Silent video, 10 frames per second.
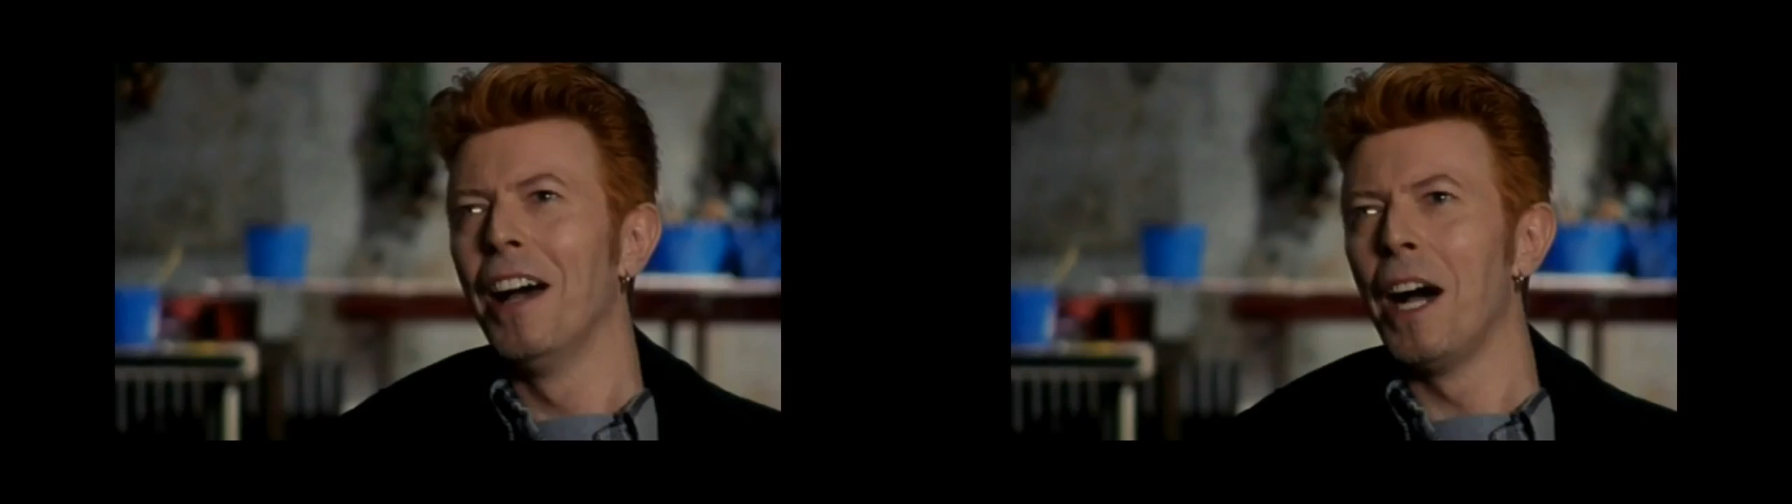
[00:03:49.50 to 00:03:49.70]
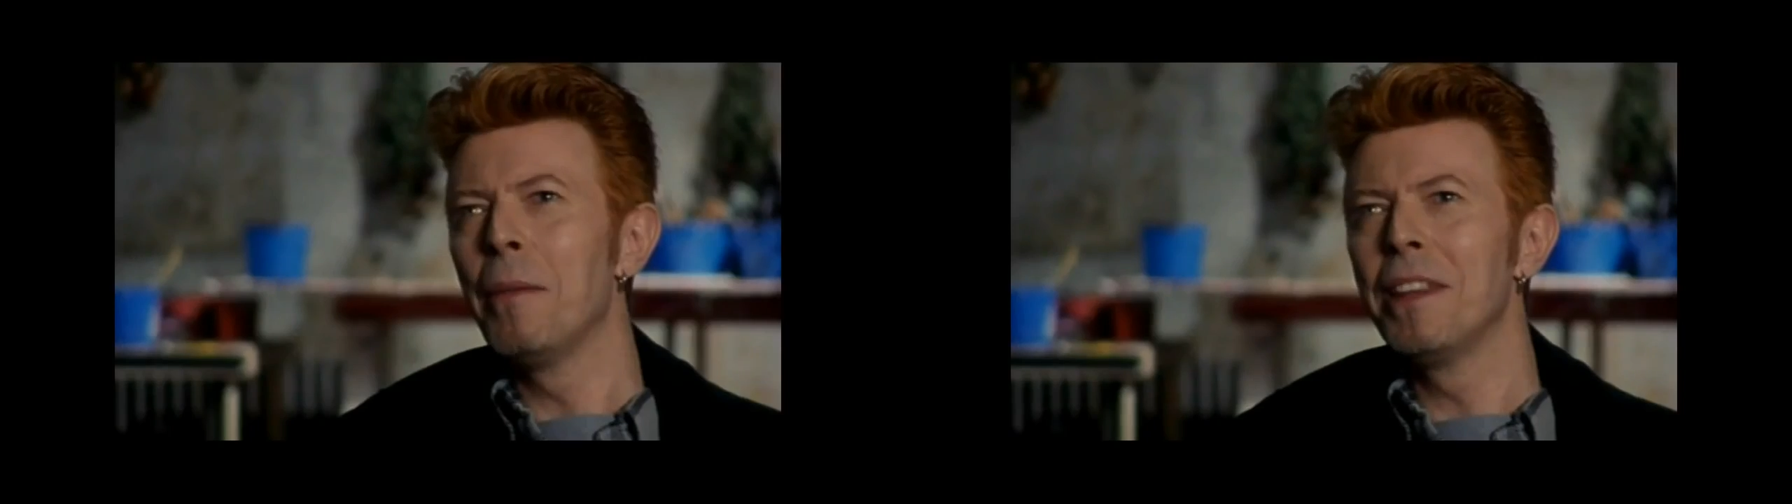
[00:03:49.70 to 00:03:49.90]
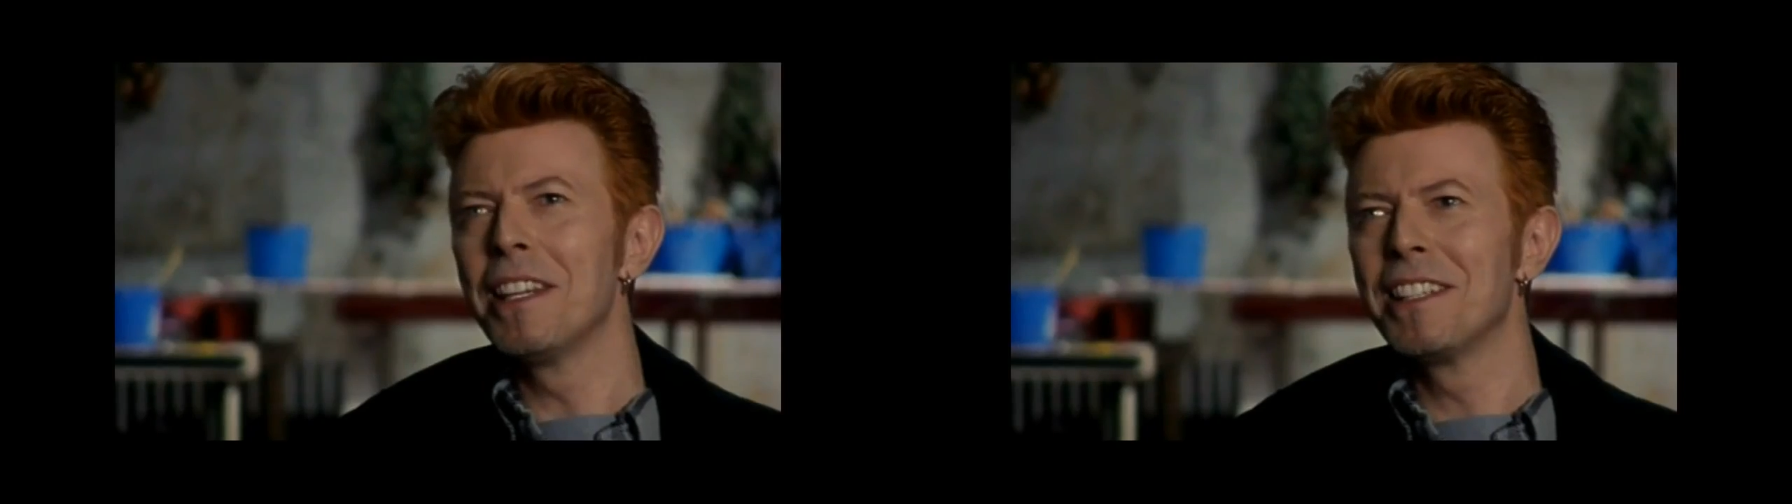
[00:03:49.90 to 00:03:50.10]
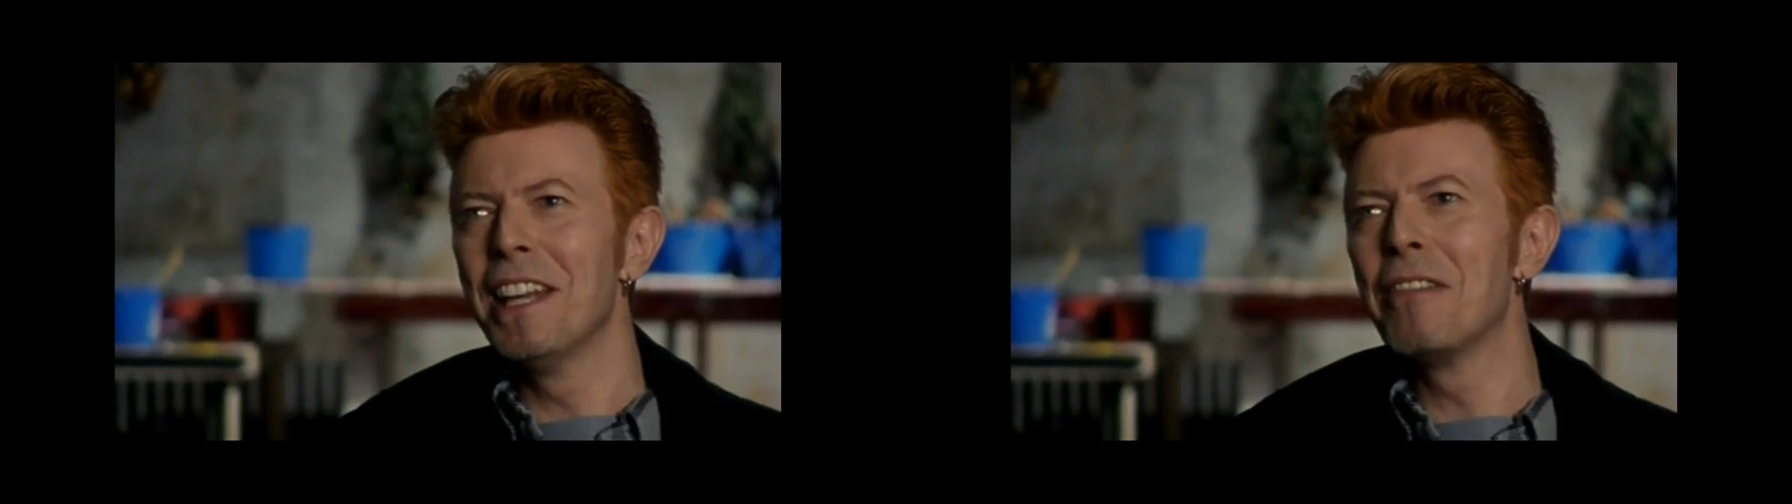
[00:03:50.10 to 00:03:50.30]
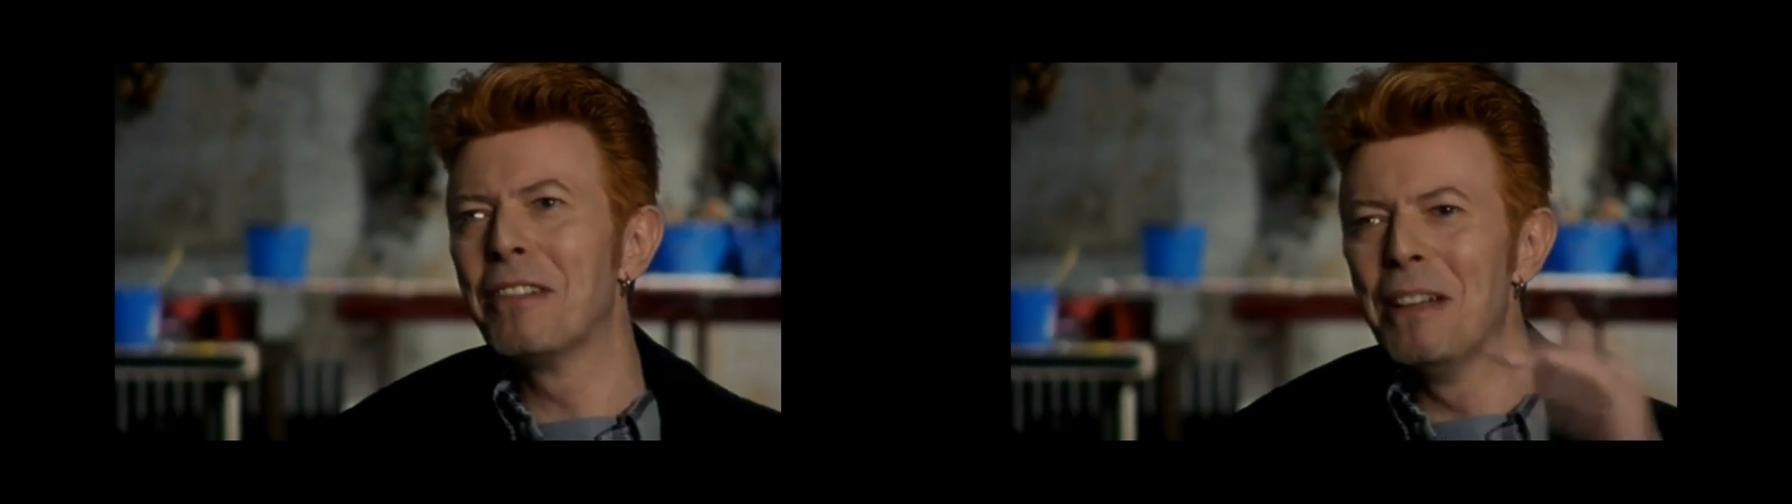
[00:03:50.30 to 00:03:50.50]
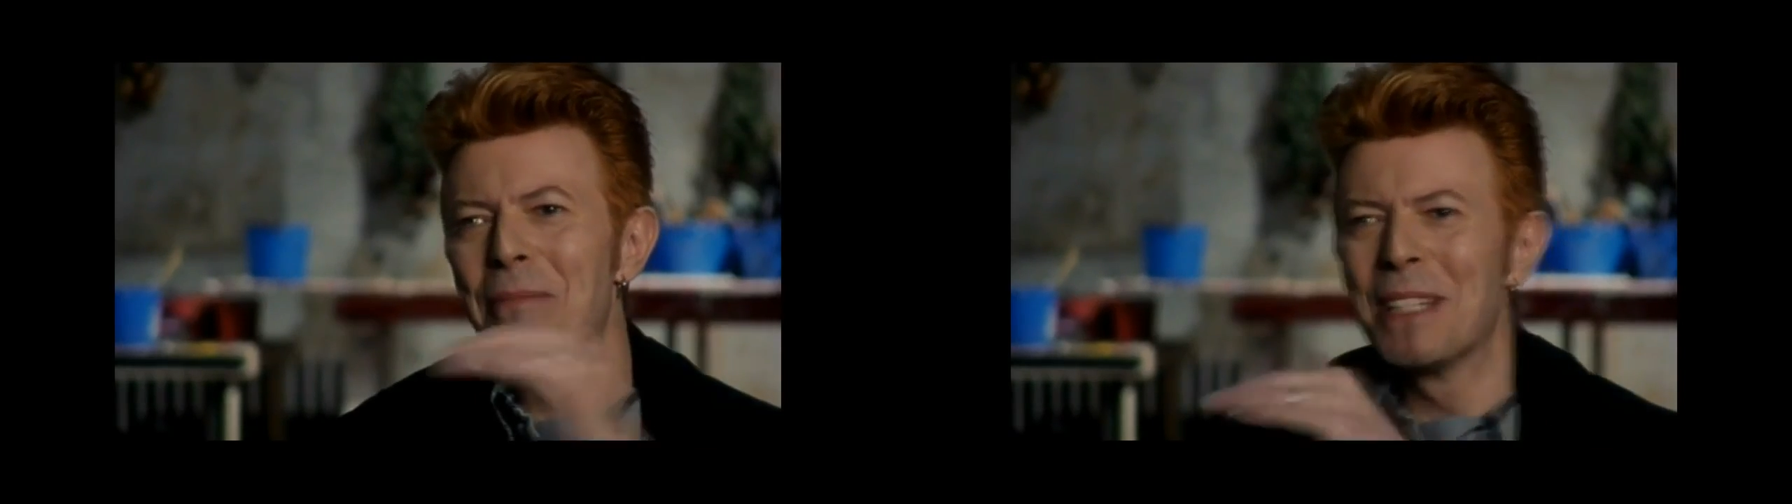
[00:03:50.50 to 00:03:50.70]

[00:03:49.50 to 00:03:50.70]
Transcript: I mean, there's never in